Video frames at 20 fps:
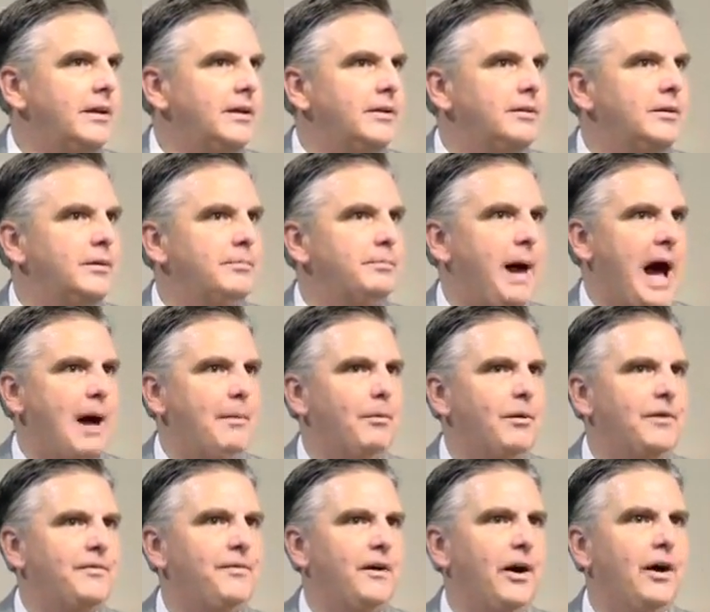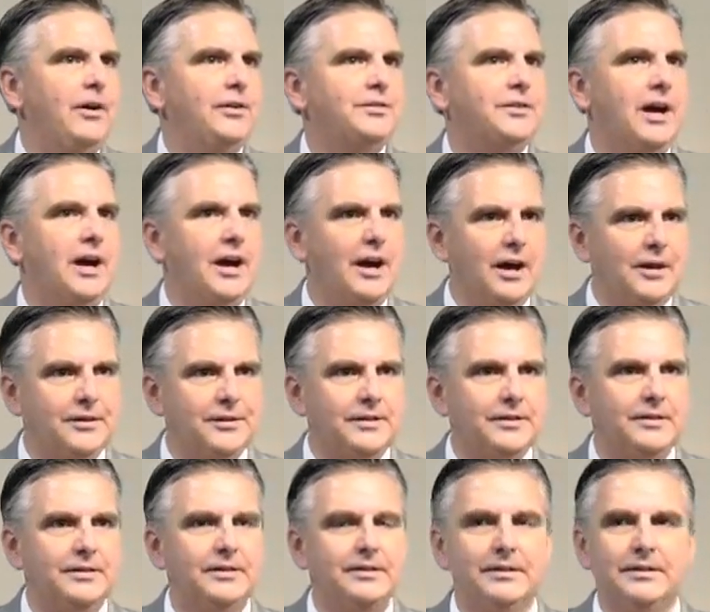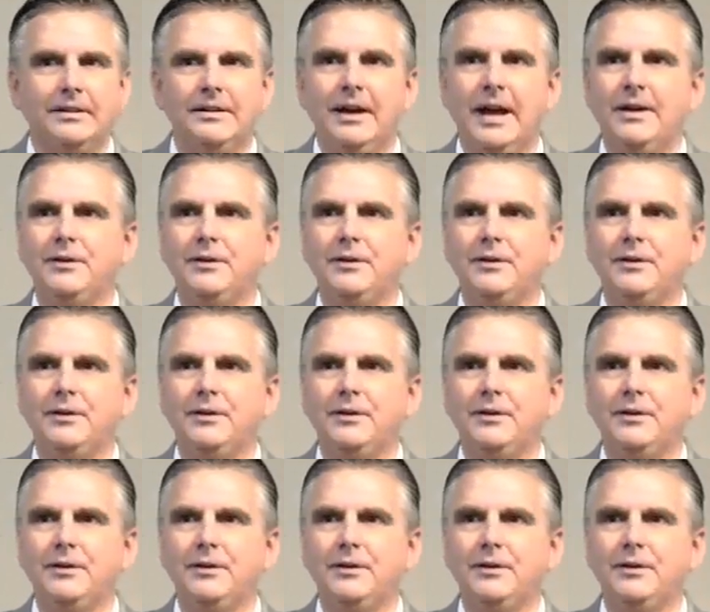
The Bible refers to us as